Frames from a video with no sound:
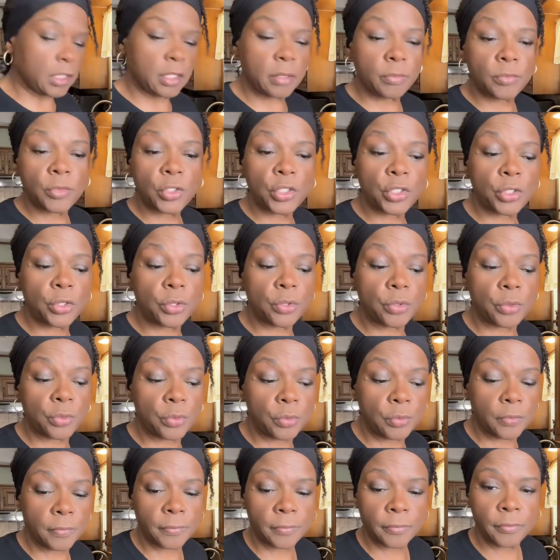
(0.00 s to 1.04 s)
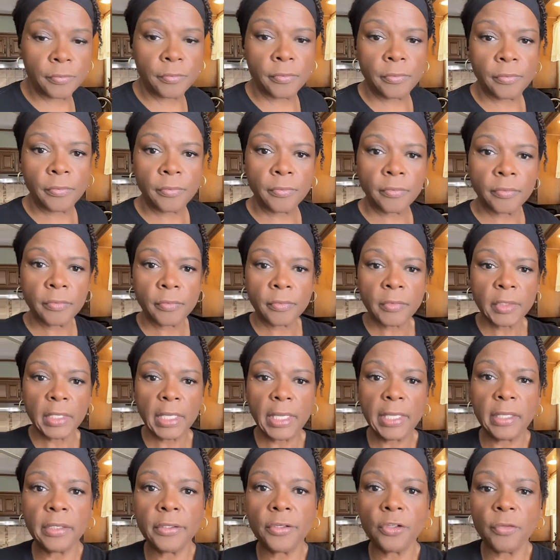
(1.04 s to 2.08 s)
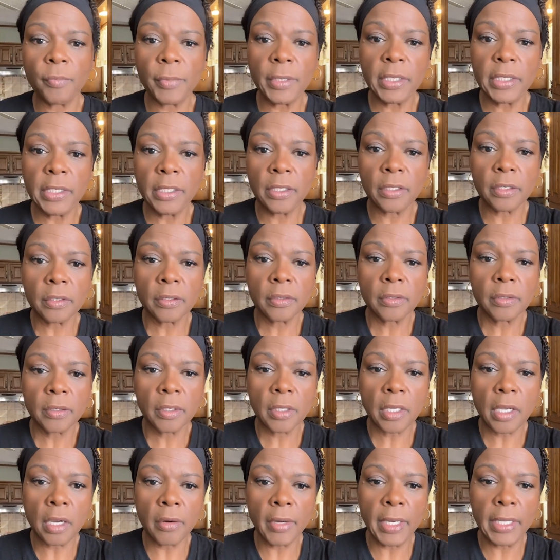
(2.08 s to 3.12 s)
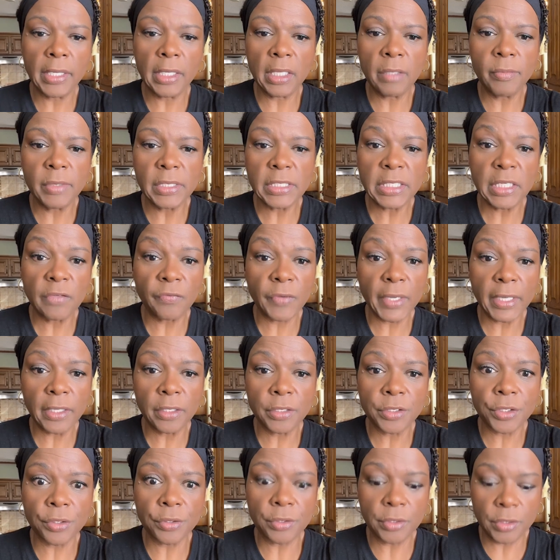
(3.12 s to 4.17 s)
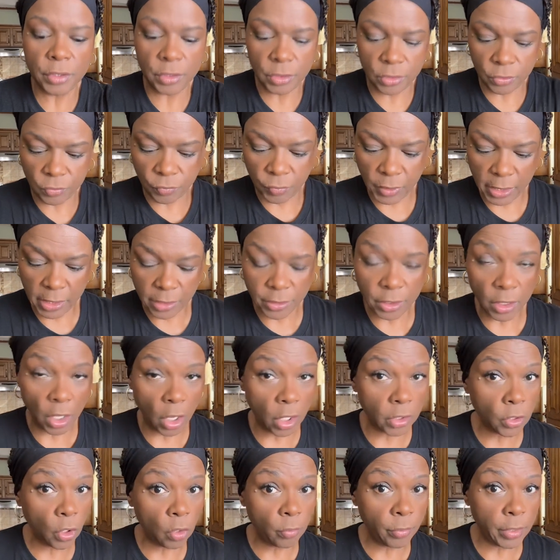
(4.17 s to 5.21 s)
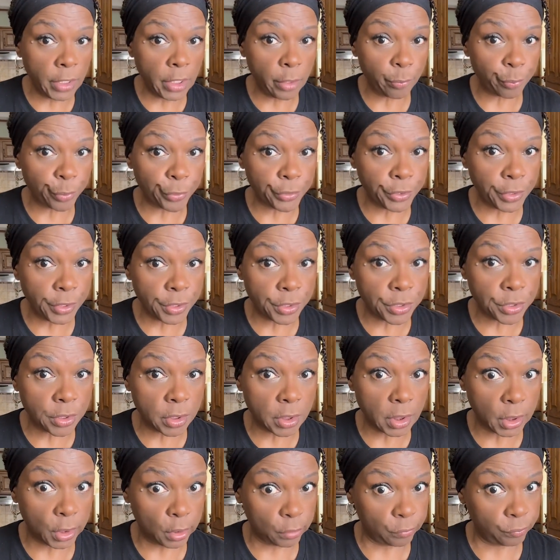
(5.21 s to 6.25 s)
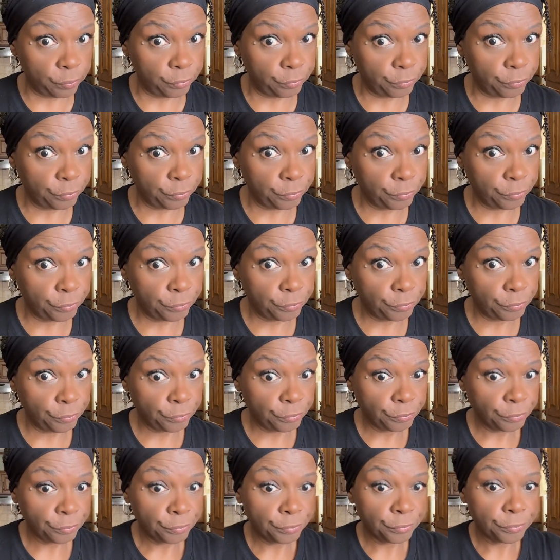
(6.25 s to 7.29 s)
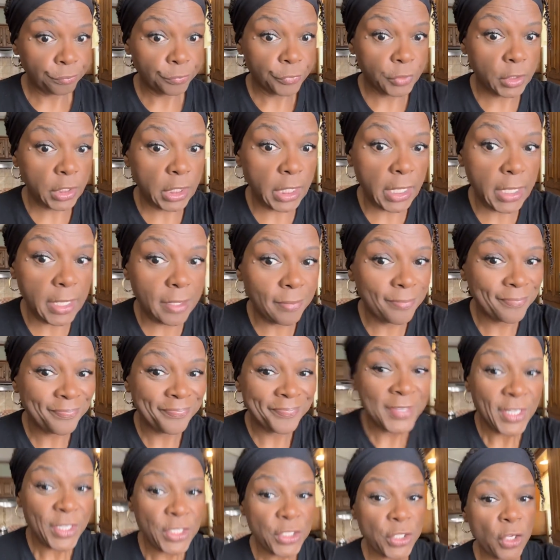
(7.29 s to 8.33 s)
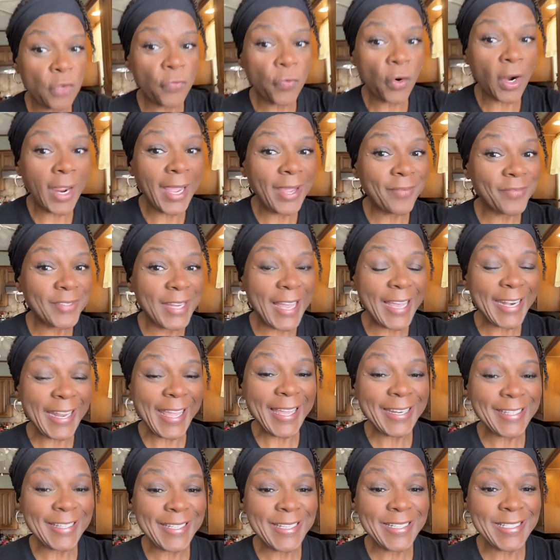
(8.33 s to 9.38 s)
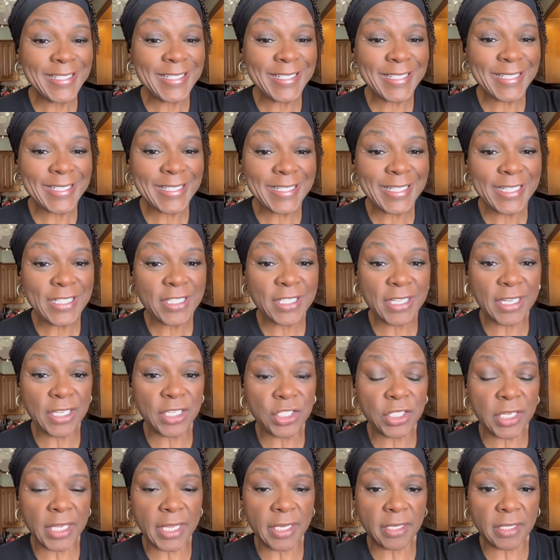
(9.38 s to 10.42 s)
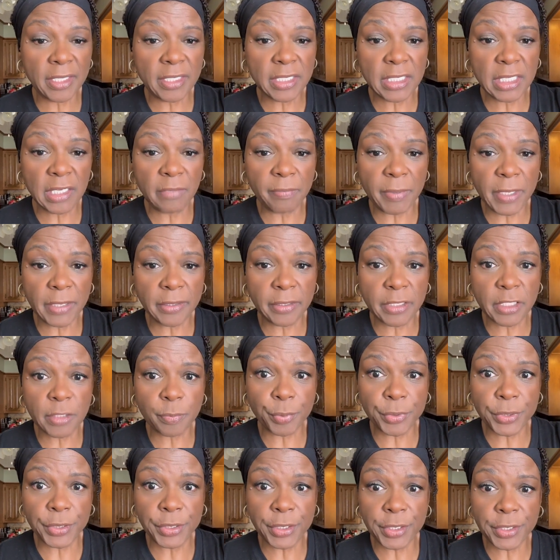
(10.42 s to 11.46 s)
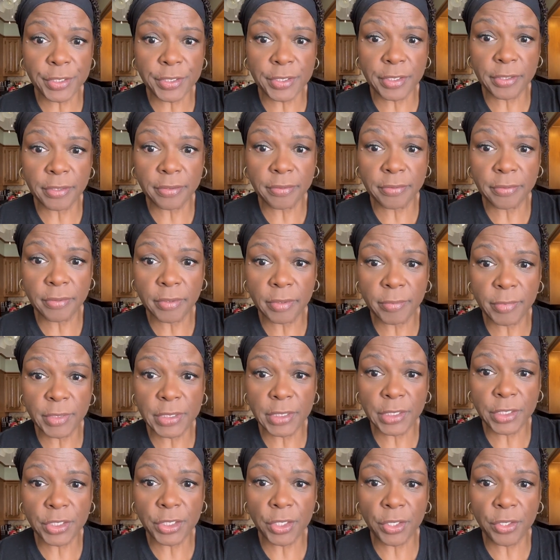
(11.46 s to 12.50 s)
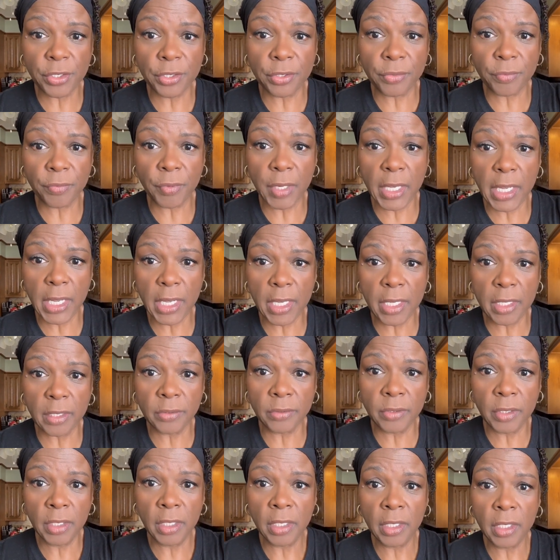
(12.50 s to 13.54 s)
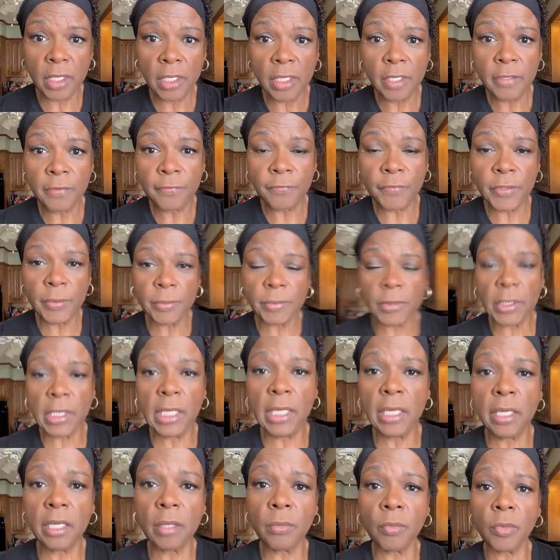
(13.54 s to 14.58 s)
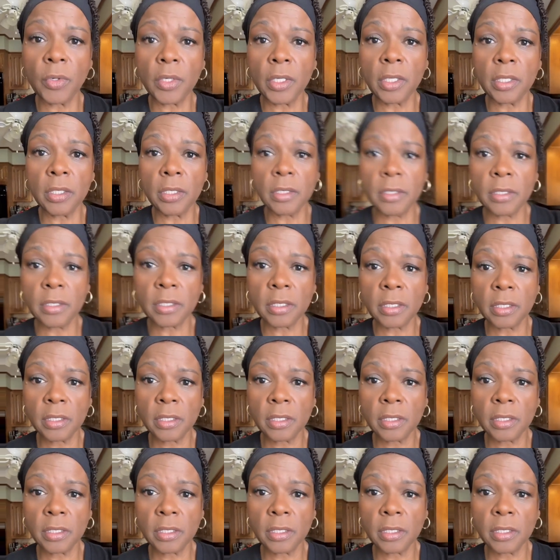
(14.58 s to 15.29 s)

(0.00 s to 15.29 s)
them to in a little bit here. All right, let me see if I can turn this around. Y'all know me in production now. Okay. So far I have not added any seasonings yet. Let's see about this production. Let me see, turn it around, flip the camera.